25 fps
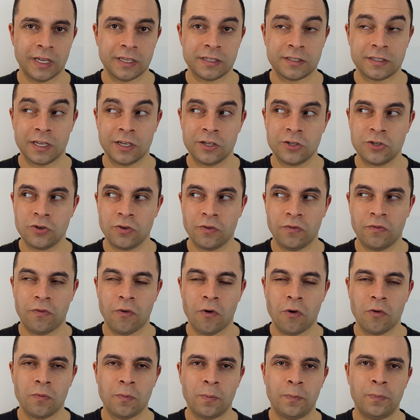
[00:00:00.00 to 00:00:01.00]
Essential
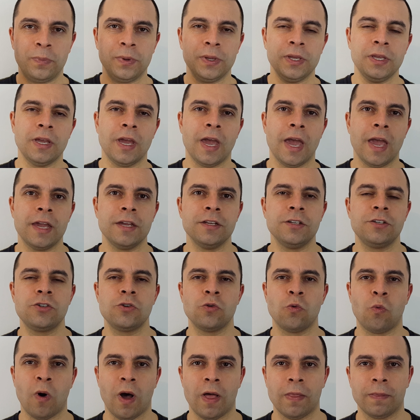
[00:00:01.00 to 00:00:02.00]
Phone
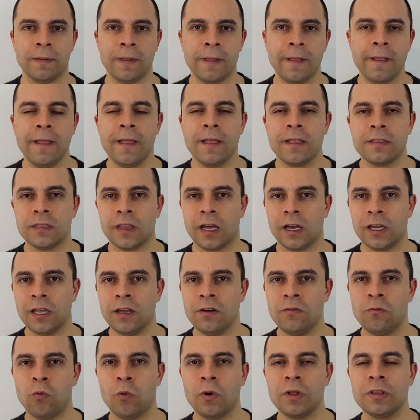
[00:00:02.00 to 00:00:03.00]
PH1? Now I
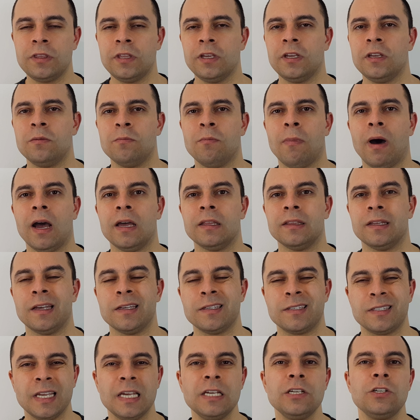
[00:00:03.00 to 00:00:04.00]
have one thing in mind,
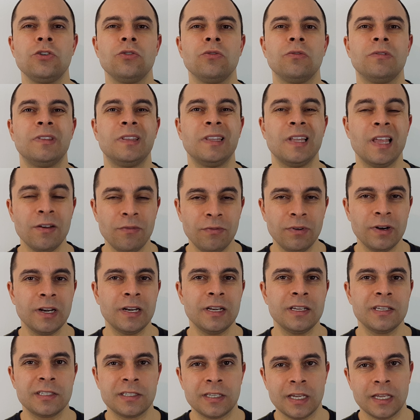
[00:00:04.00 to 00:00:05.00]
Essential never
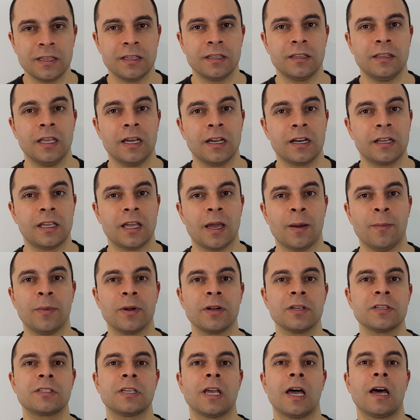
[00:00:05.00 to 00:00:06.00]
really said that their
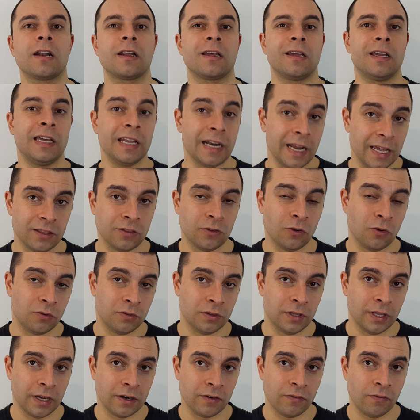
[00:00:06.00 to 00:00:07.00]
cameras are great on
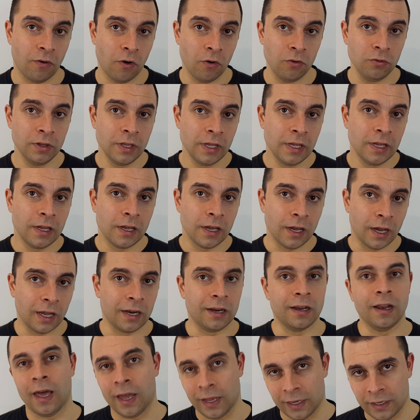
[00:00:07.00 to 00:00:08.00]
their phone,
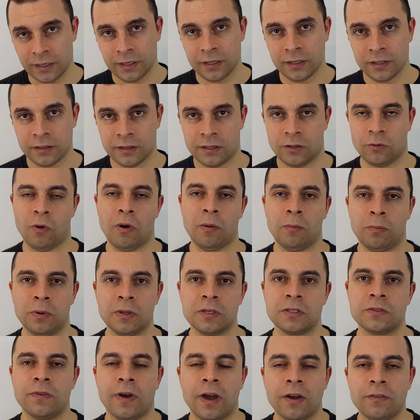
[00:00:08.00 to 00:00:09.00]
unlike the
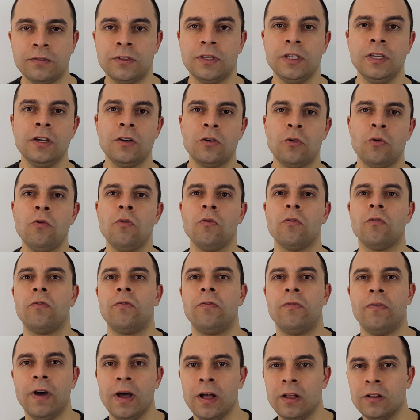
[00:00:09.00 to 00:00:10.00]
OnePlus 5T, who
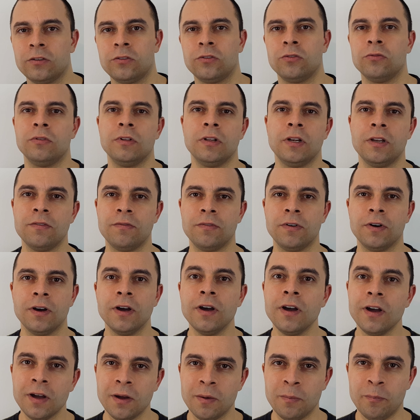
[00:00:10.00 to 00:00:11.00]
failed to
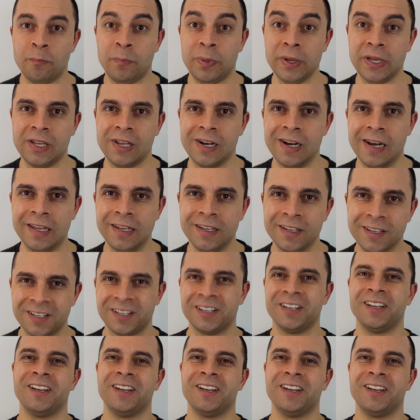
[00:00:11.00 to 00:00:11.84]
deliver bigly.